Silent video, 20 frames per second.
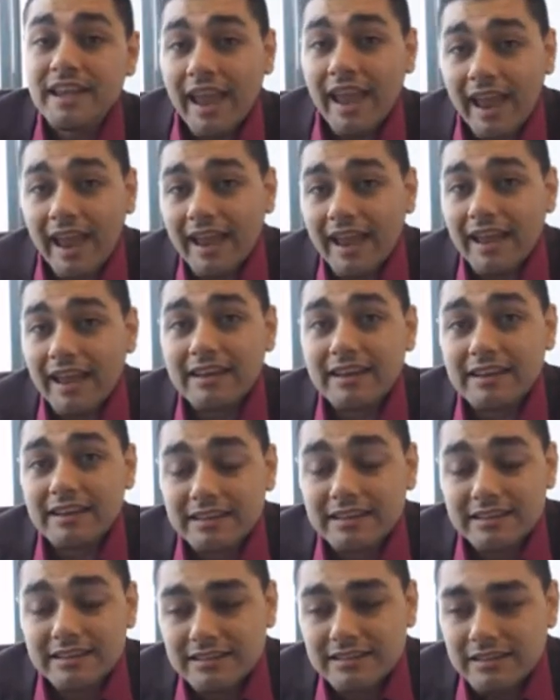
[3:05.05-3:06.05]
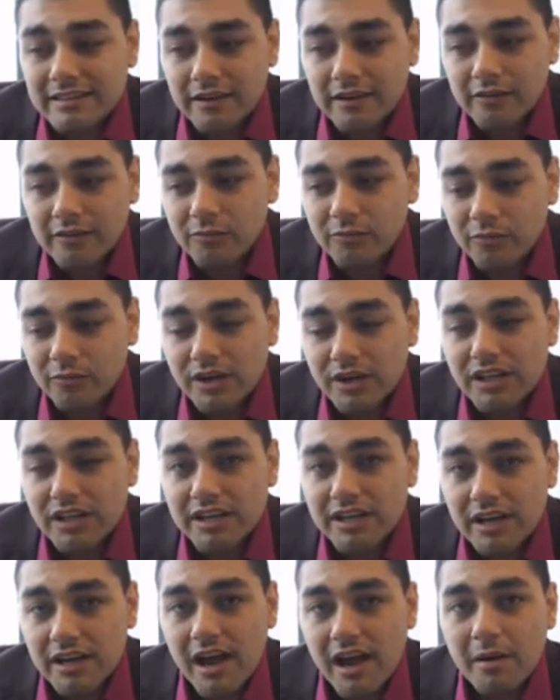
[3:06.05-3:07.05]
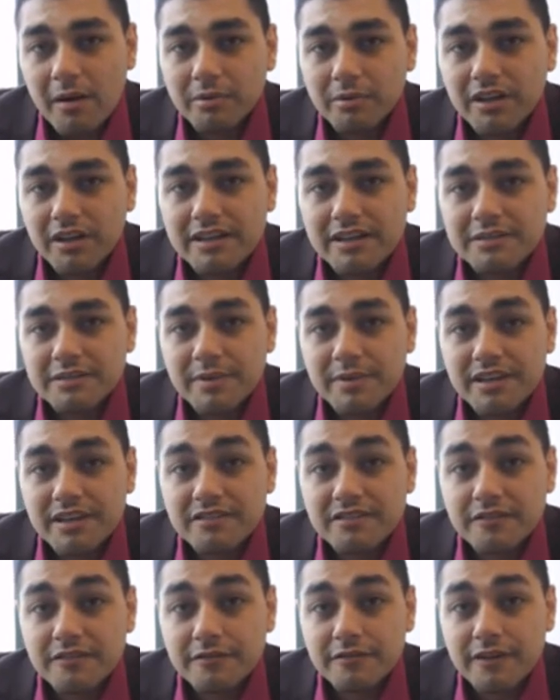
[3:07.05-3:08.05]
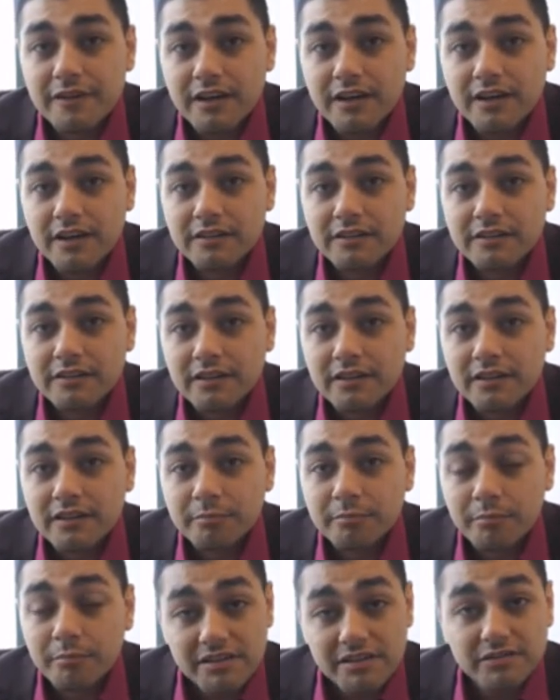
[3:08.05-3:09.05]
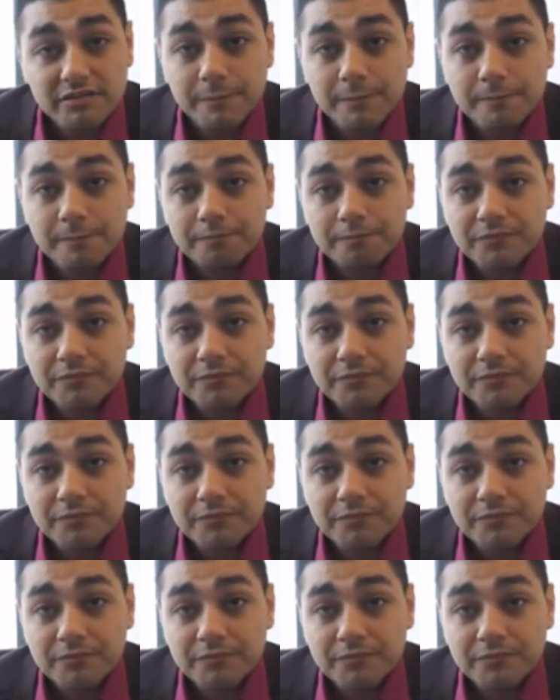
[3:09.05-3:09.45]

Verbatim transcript: and it's a really complex piece of uh, muscle.